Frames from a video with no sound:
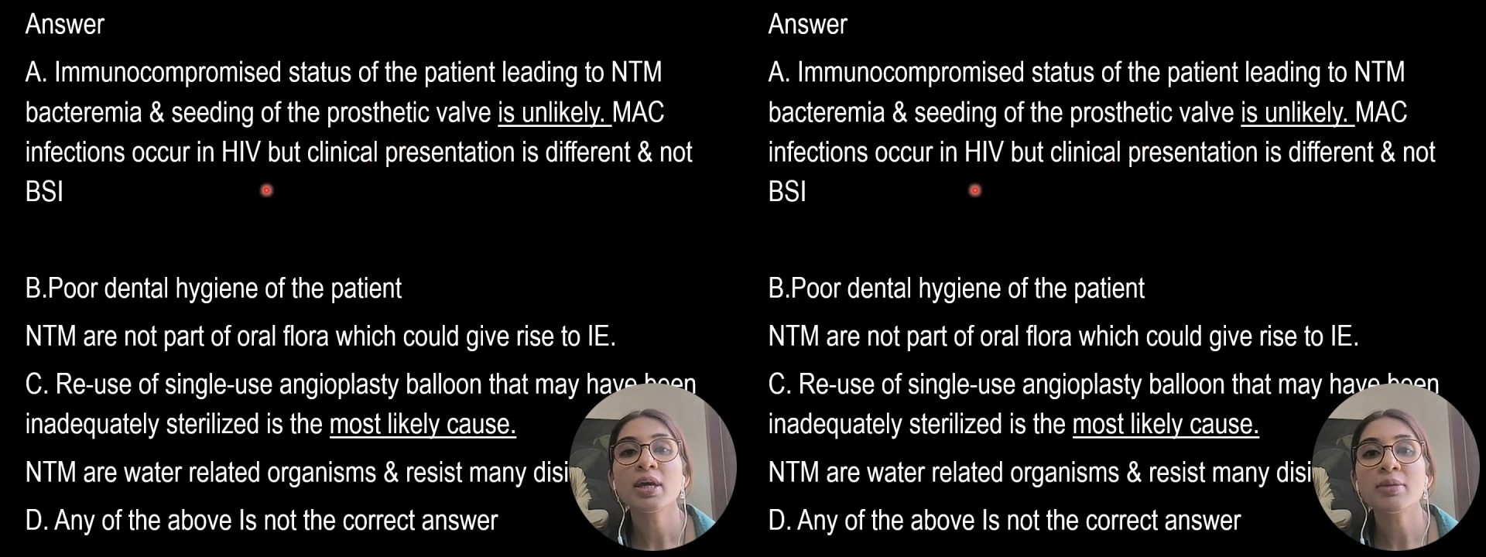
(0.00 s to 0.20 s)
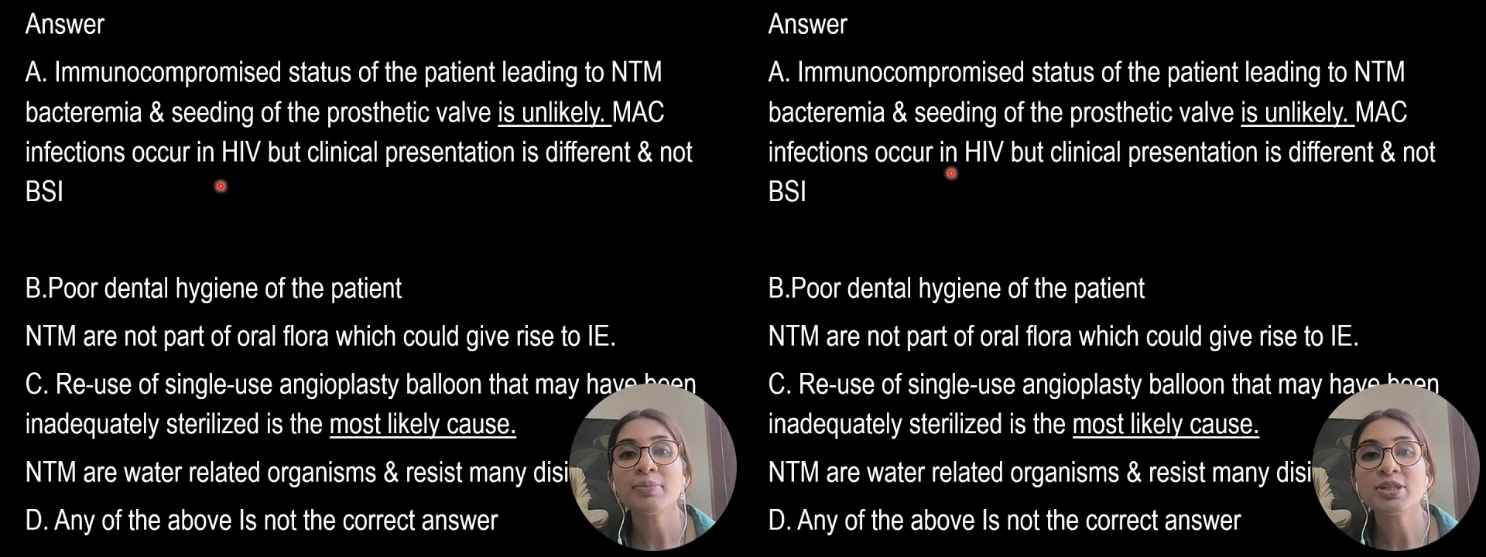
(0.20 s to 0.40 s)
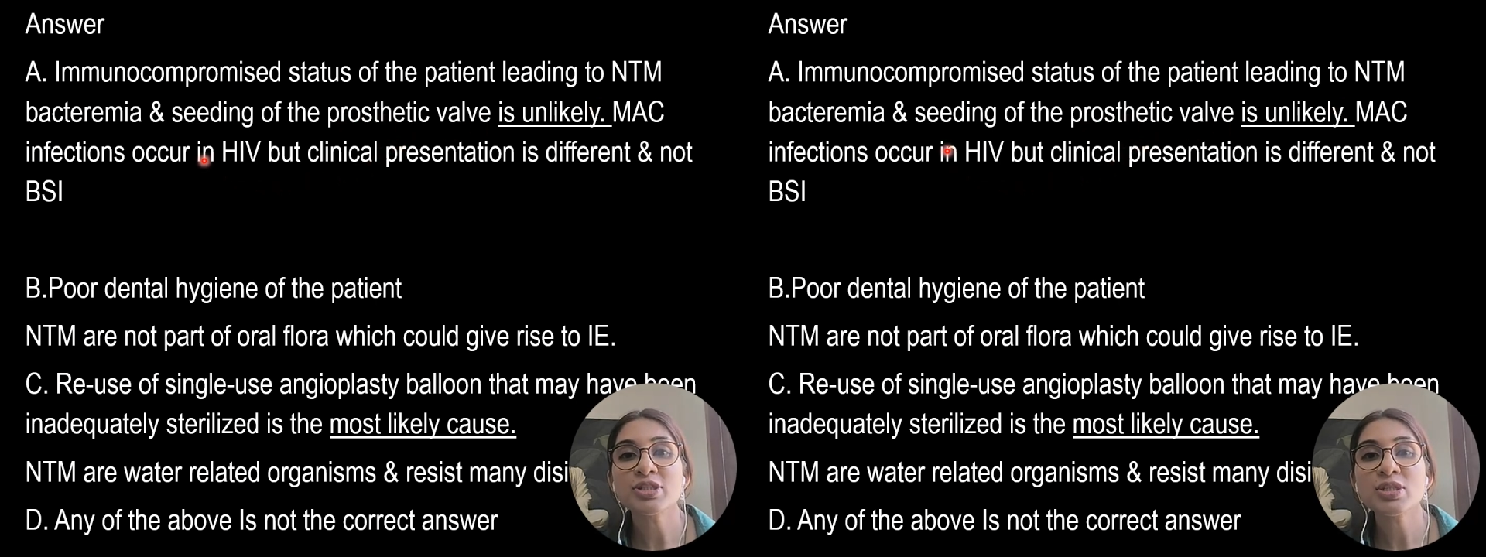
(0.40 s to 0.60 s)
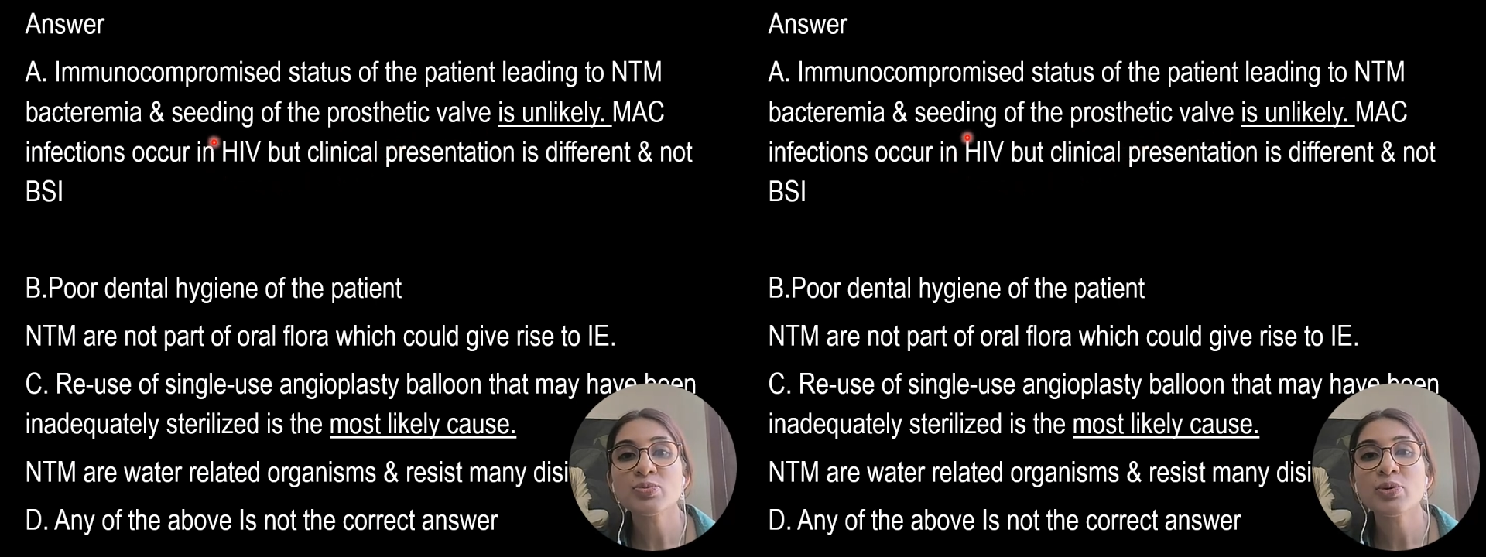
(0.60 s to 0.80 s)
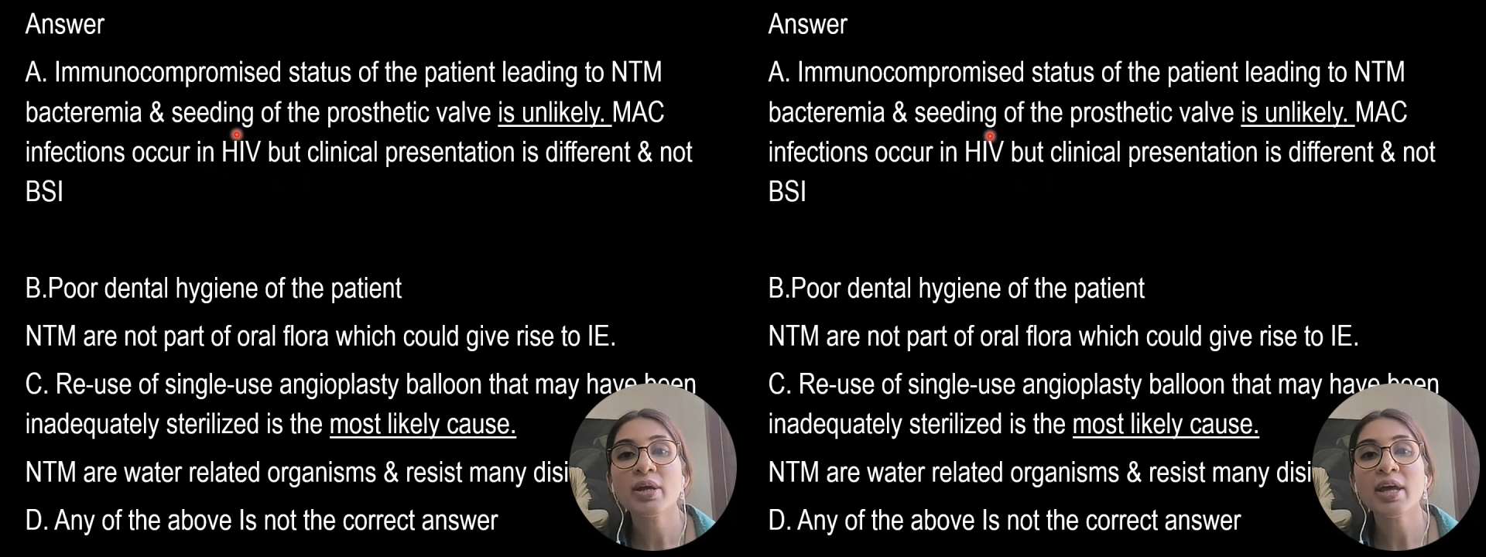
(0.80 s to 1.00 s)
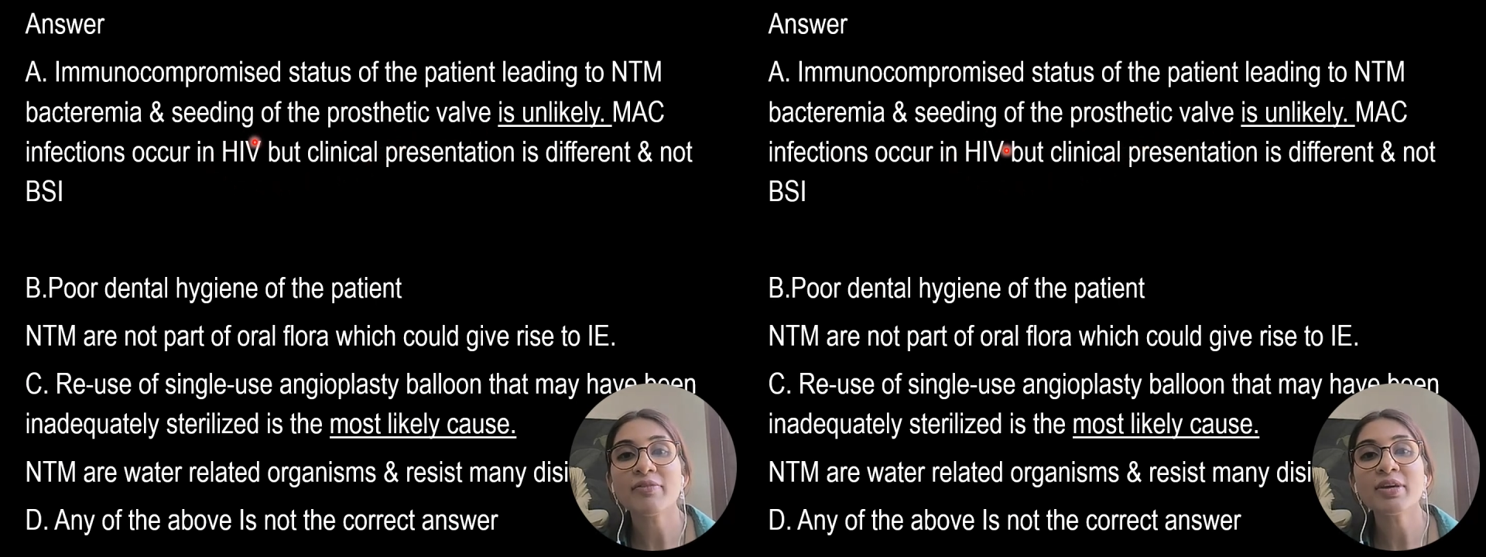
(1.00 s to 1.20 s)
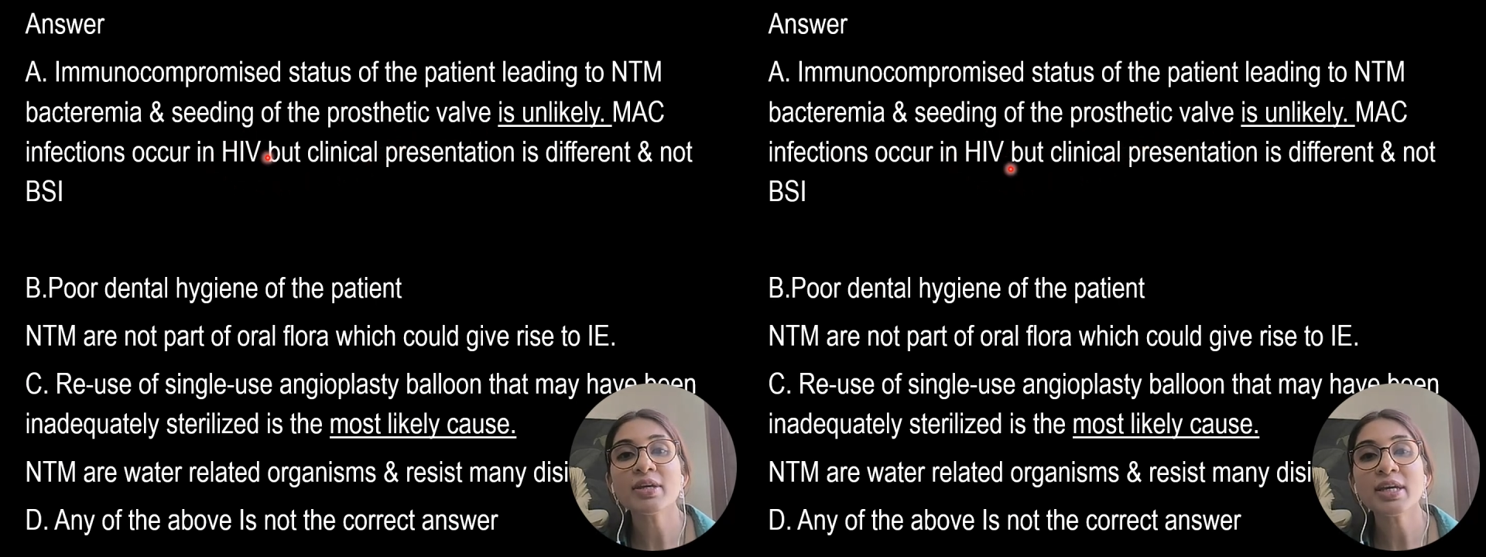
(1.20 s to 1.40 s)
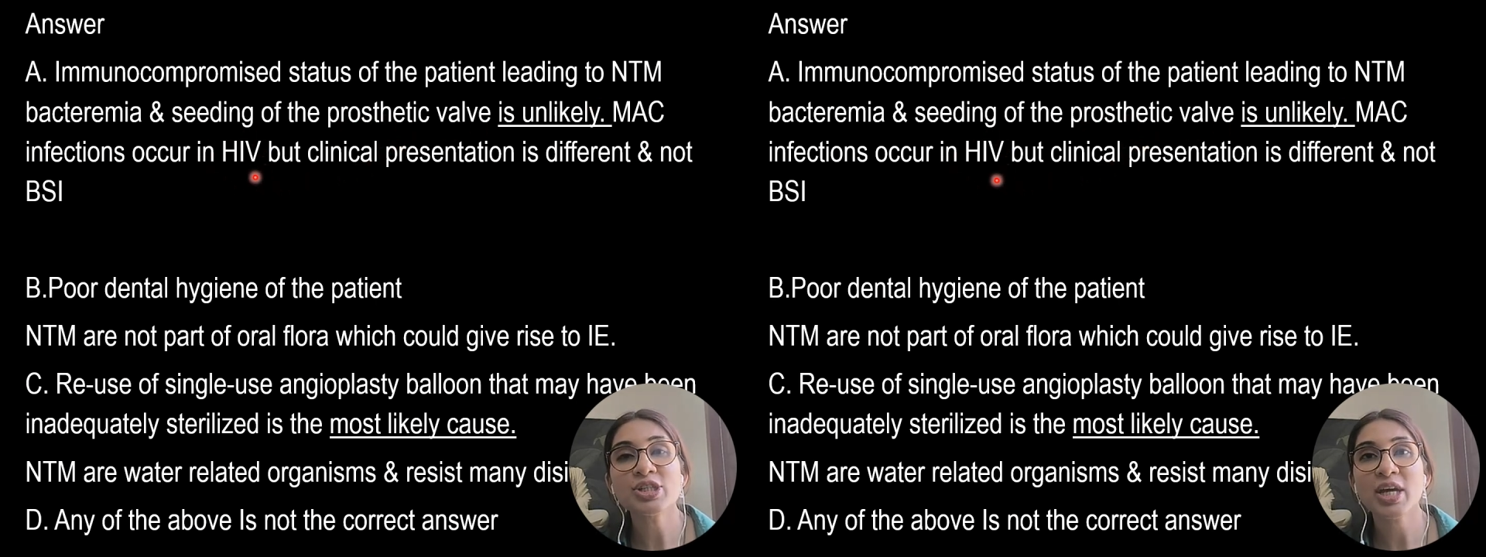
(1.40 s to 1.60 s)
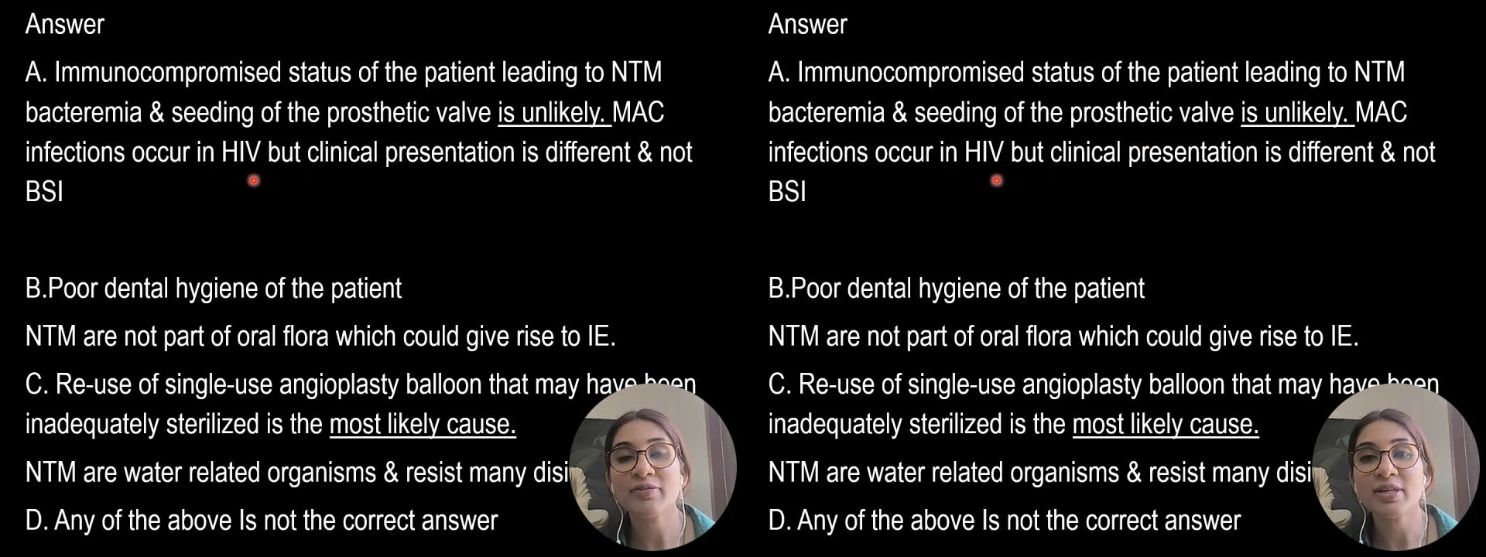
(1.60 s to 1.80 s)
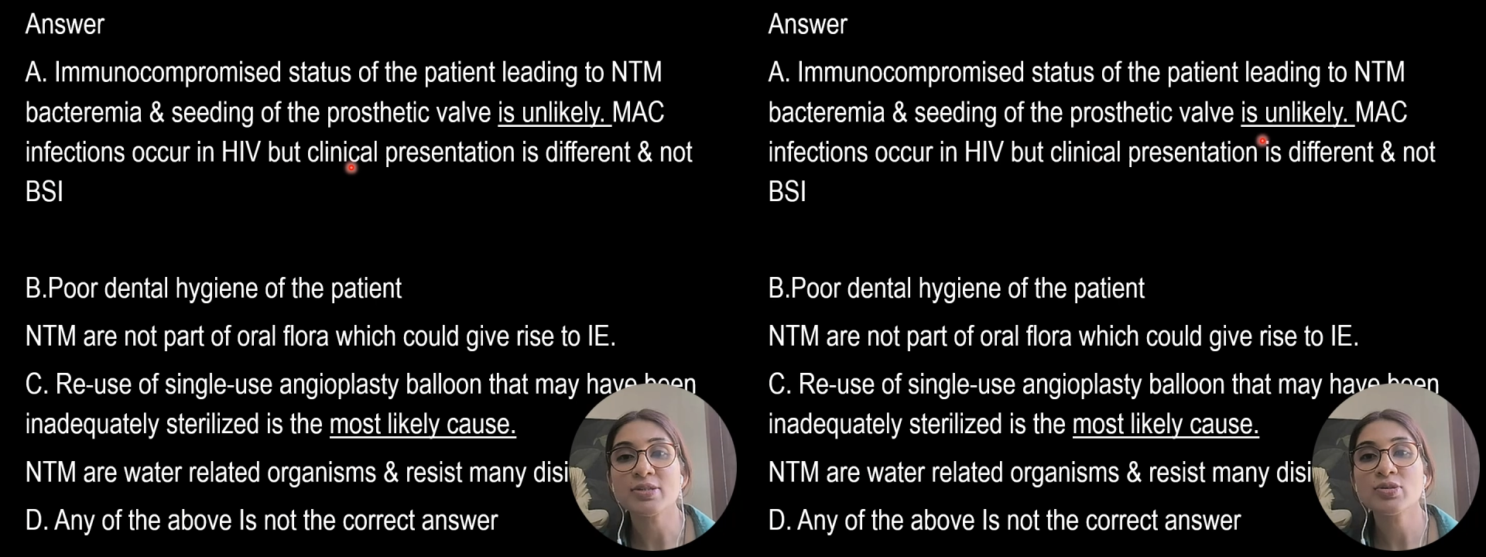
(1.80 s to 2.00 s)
in patients who are having HIV.